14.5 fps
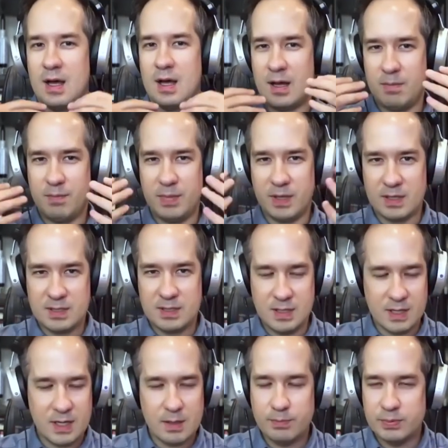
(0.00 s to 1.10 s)
uh, big
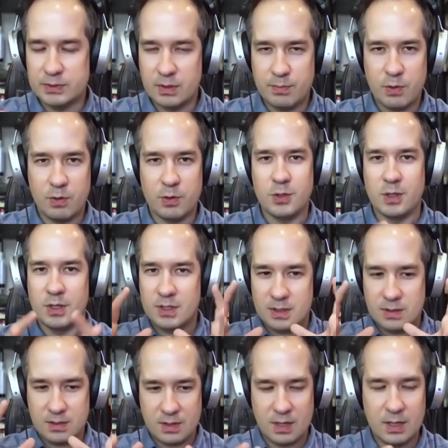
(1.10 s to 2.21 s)
CRM projects.